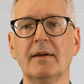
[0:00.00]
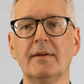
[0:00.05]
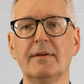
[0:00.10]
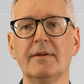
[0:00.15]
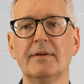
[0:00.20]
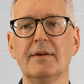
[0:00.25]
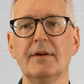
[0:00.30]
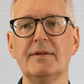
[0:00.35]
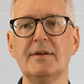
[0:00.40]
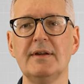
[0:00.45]

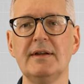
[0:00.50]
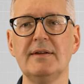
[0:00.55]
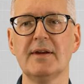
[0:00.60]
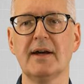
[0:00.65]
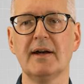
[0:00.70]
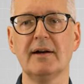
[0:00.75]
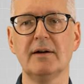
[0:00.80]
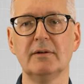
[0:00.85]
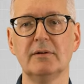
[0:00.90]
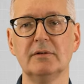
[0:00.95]
The
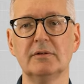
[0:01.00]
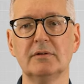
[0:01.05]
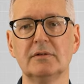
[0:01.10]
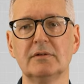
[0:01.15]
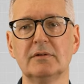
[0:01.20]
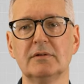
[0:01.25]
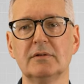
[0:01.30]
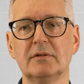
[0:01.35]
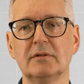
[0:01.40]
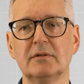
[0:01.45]
detail
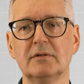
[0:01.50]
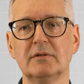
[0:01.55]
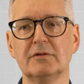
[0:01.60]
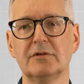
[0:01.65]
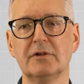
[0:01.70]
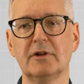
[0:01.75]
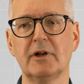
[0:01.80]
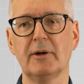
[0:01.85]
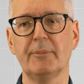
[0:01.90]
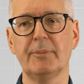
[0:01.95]

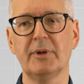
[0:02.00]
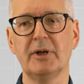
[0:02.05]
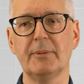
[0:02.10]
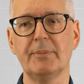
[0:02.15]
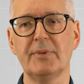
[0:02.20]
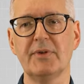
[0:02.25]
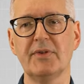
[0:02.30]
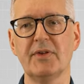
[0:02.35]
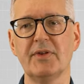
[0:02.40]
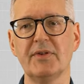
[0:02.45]
for our
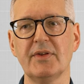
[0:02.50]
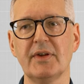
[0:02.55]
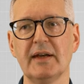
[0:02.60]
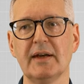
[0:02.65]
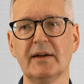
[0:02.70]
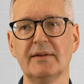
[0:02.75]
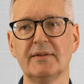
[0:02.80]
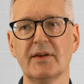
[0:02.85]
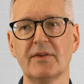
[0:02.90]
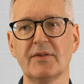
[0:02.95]
purposes
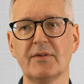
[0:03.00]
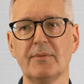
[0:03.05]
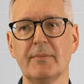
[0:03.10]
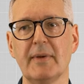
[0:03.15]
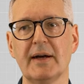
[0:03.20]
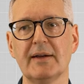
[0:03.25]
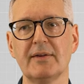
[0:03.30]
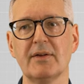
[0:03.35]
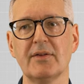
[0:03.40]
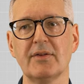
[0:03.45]
here doesn't
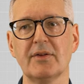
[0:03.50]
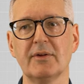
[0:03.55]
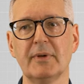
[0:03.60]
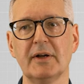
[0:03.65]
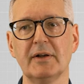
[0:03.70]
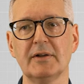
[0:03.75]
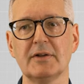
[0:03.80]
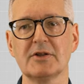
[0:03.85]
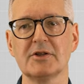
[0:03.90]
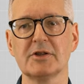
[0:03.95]
matter so
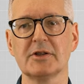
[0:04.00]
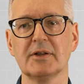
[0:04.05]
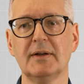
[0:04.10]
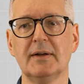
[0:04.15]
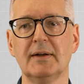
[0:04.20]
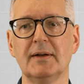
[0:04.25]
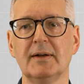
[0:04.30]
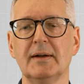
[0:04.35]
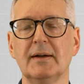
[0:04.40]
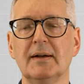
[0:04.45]
much.
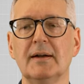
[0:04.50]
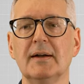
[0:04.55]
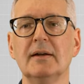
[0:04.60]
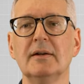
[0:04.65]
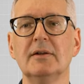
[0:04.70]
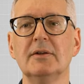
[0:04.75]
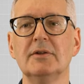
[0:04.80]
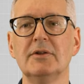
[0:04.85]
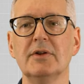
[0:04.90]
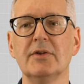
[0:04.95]

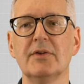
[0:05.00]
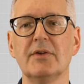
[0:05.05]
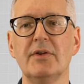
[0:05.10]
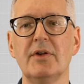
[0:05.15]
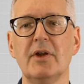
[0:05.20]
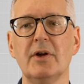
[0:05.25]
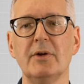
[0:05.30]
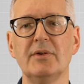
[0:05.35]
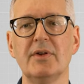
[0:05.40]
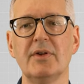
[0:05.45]
Just
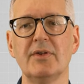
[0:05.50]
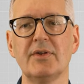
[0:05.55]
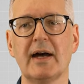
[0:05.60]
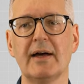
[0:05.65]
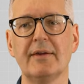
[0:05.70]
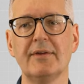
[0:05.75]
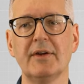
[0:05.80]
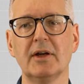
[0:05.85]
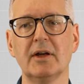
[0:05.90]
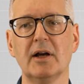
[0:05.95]
notice how
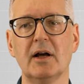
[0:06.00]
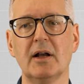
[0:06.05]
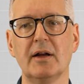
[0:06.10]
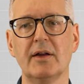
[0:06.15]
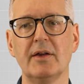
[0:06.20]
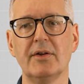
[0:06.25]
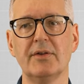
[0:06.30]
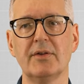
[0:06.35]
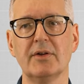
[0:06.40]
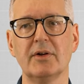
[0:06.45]
the
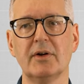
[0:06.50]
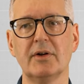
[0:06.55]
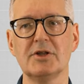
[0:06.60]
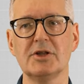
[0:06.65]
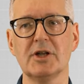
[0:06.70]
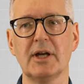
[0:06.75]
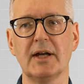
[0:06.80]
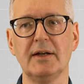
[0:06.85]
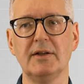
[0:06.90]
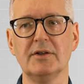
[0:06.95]
colors are
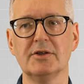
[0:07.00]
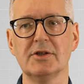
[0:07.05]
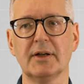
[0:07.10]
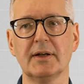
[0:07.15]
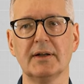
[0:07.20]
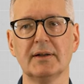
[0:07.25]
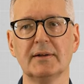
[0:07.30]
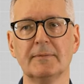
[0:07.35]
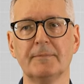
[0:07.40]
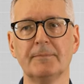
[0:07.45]
changing.
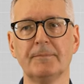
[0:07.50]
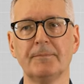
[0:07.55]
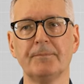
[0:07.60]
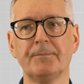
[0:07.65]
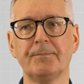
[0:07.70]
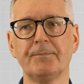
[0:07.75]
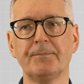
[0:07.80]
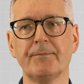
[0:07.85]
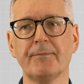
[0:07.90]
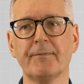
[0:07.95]

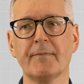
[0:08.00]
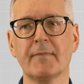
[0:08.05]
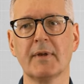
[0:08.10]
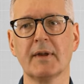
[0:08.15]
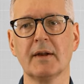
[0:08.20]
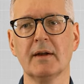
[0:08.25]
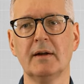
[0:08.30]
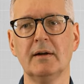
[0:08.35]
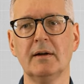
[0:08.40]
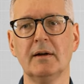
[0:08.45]

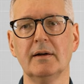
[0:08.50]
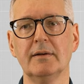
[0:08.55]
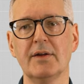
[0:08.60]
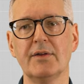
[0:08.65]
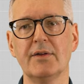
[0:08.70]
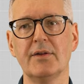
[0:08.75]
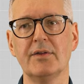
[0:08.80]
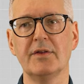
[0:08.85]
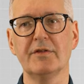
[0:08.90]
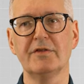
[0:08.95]
And
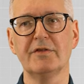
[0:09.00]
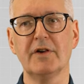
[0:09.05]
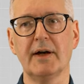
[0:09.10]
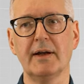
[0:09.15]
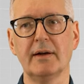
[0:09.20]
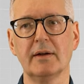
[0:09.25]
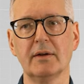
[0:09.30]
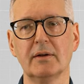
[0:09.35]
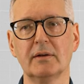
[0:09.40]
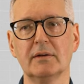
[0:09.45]
this is the
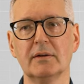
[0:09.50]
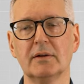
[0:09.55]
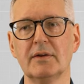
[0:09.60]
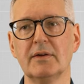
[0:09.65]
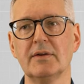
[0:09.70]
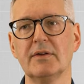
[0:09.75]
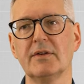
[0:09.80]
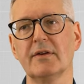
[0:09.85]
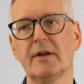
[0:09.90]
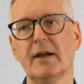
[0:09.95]
final
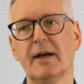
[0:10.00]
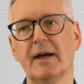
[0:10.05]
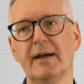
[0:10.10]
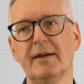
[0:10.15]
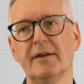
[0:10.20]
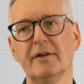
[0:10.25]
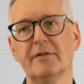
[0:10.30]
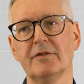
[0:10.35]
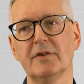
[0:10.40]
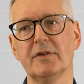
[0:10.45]
slide
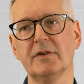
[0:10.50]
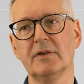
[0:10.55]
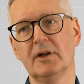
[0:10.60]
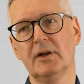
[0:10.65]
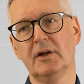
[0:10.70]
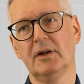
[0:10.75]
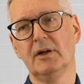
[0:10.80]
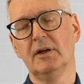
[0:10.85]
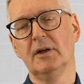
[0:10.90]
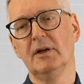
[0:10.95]
of
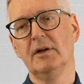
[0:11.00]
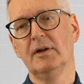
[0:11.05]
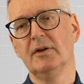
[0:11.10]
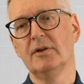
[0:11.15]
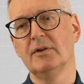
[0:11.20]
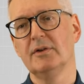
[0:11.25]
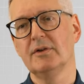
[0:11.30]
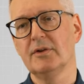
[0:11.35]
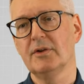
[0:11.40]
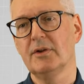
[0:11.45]

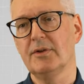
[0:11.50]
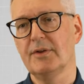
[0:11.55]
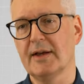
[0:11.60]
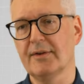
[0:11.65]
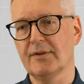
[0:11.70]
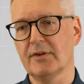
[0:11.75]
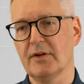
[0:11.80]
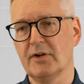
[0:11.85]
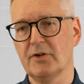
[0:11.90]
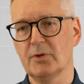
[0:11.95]

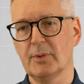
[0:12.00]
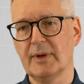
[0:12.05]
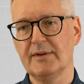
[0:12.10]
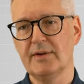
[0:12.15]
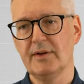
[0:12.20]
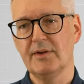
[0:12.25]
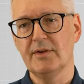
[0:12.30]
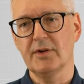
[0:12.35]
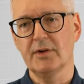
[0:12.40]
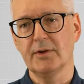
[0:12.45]

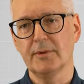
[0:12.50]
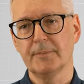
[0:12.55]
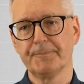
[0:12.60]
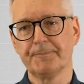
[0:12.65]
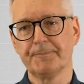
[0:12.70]
2022.